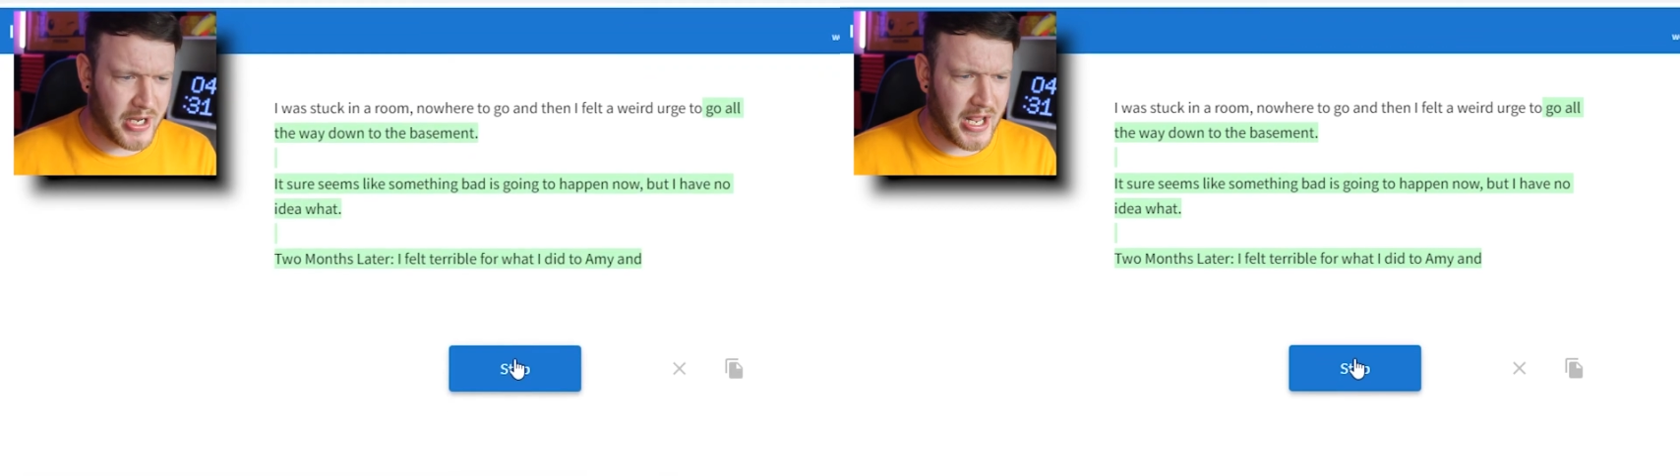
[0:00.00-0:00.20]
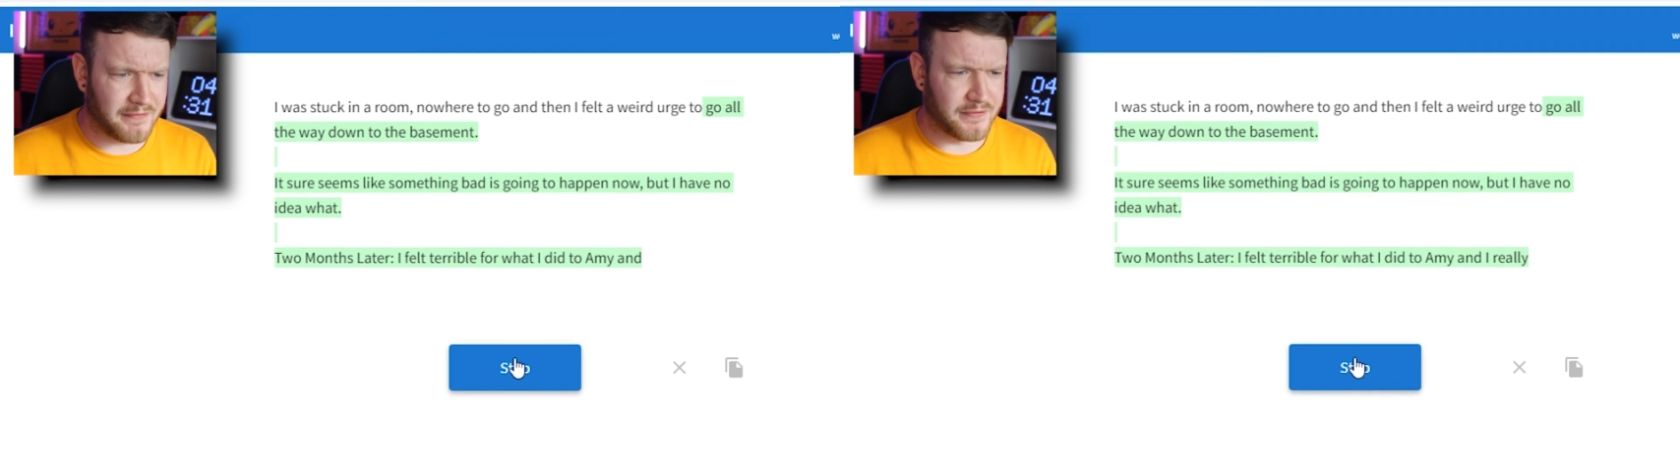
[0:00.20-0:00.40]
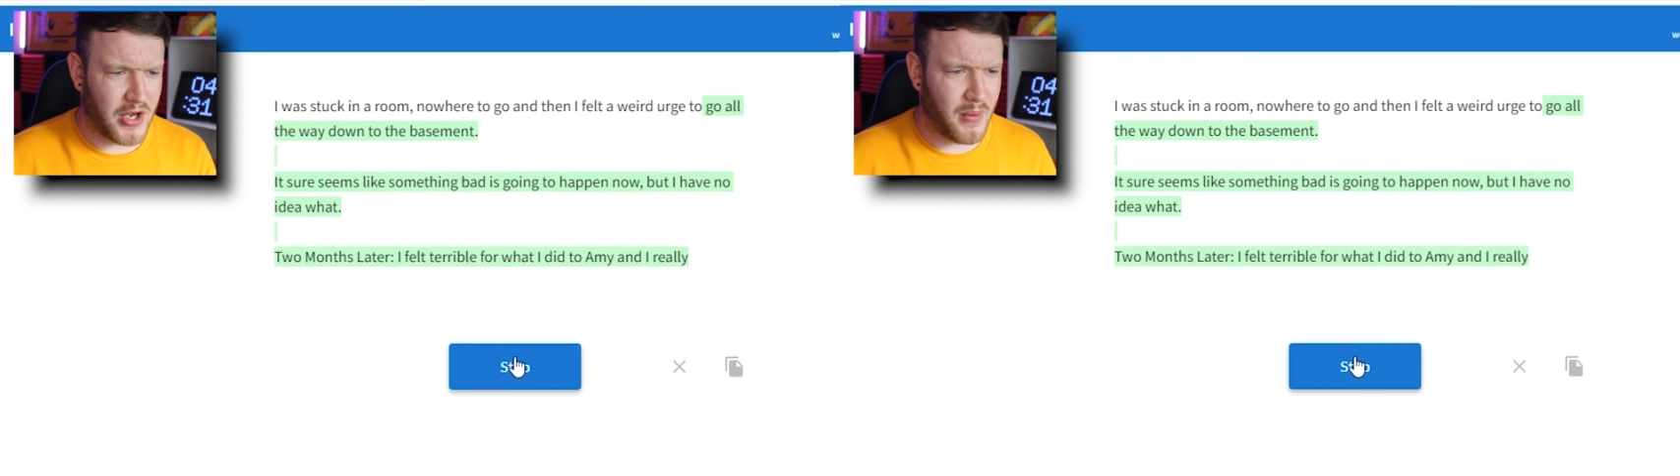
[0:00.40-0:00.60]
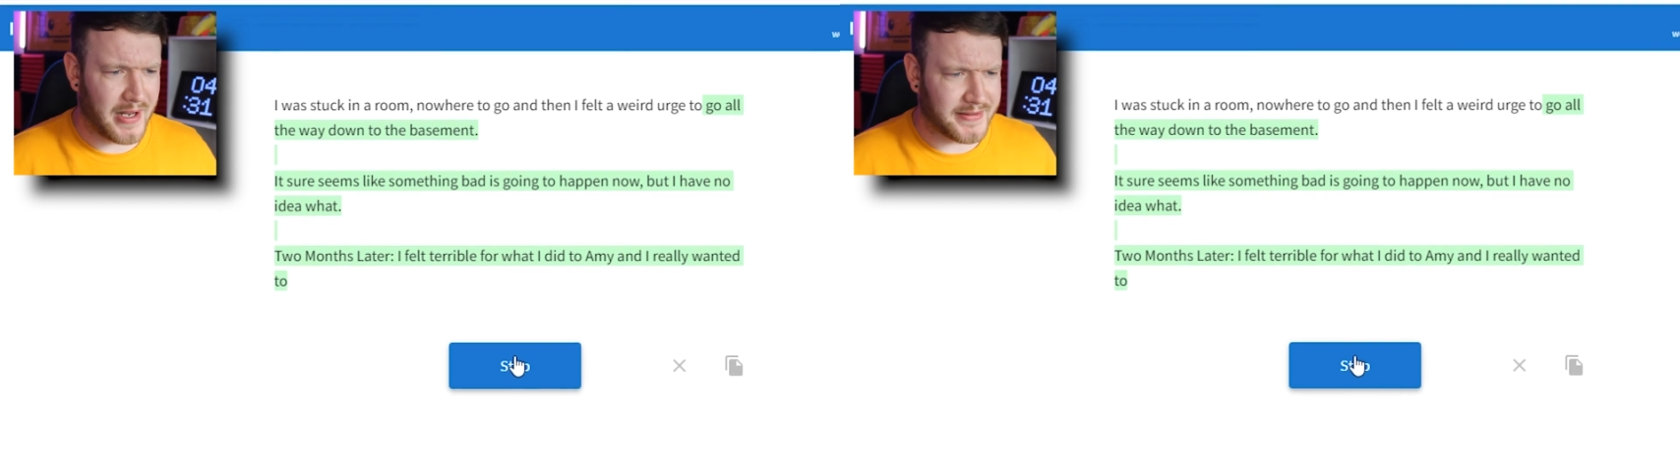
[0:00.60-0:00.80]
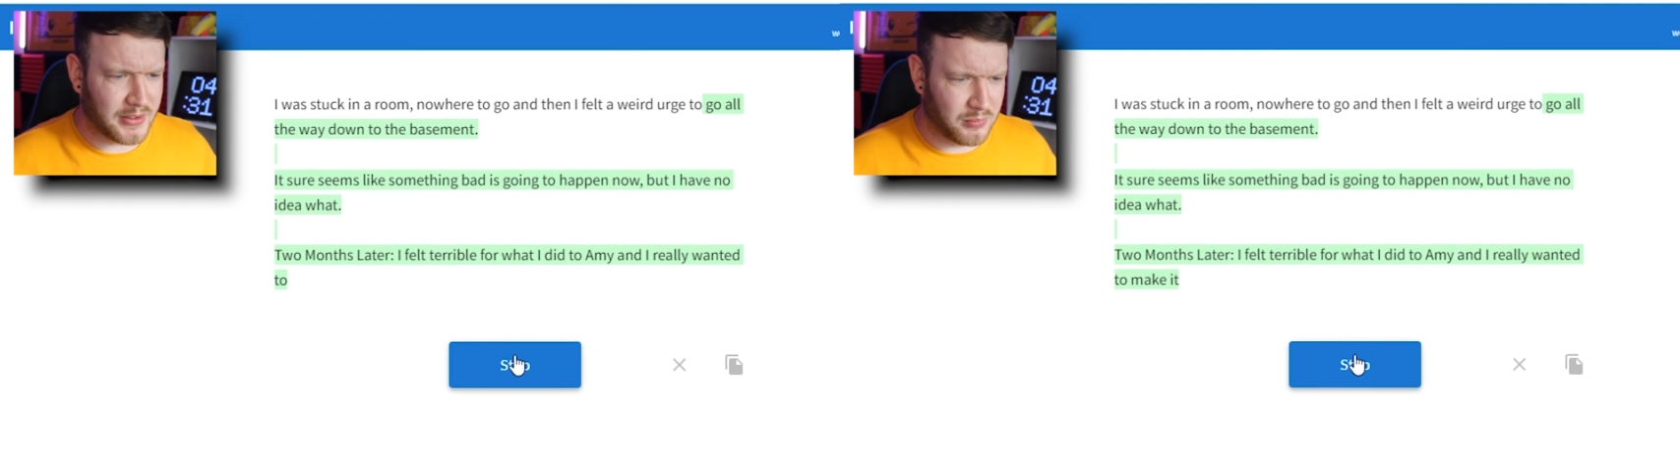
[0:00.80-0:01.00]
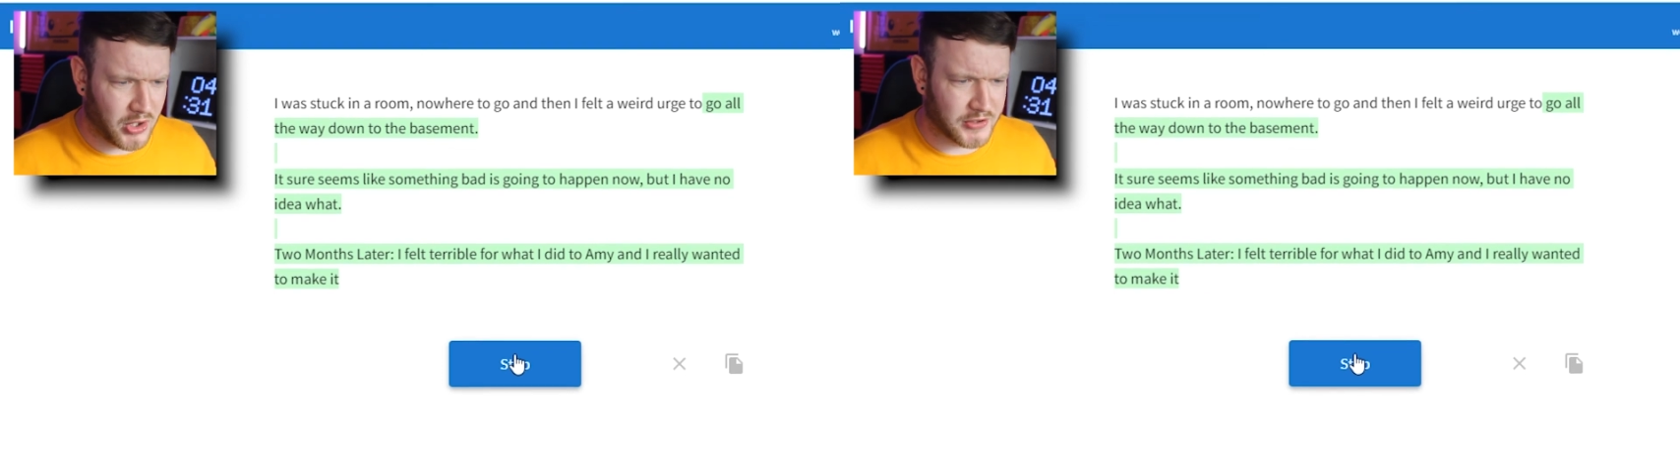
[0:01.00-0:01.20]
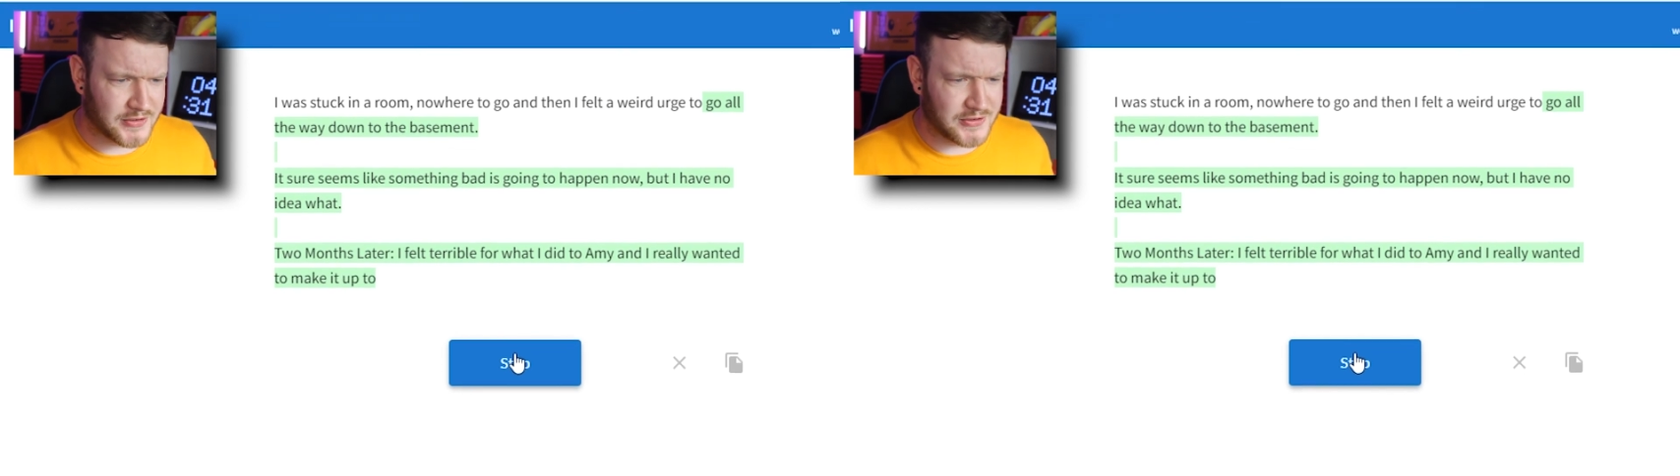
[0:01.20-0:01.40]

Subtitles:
but I have no idea what.